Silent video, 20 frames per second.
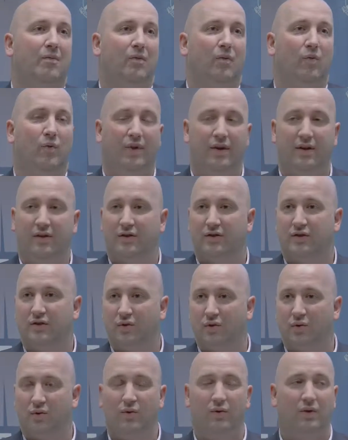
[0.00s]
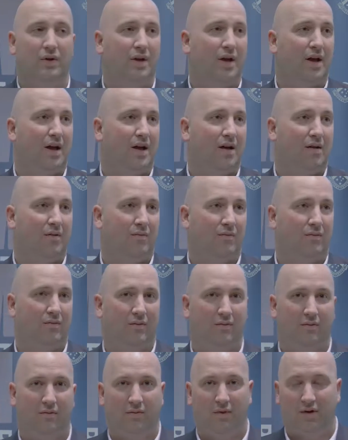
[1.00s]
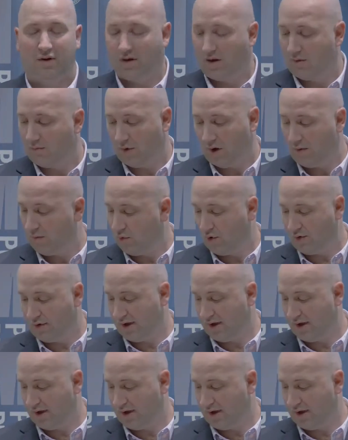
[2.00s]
within the school, I'm more